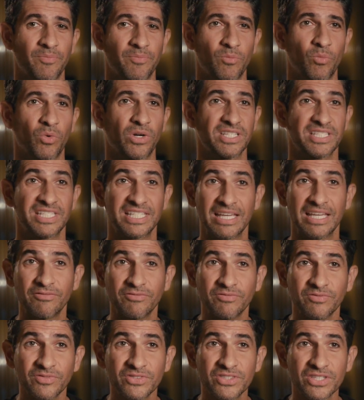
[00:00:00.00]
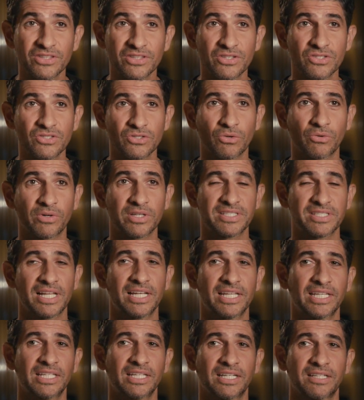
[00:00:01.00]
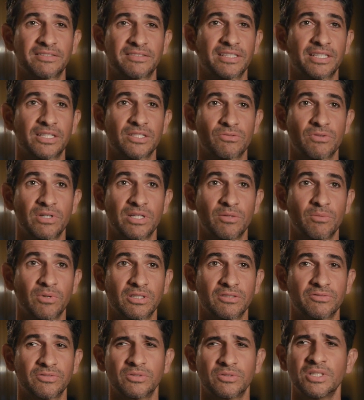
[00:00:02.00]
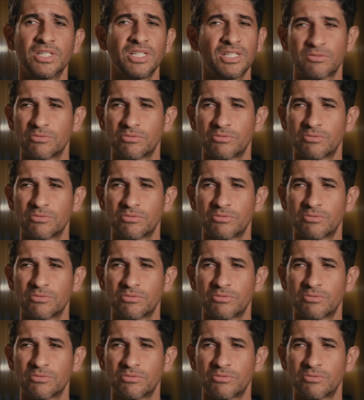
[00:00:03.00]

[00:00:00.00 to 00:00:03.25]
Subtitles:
what it's given to the storytelling, I think is really wonderful.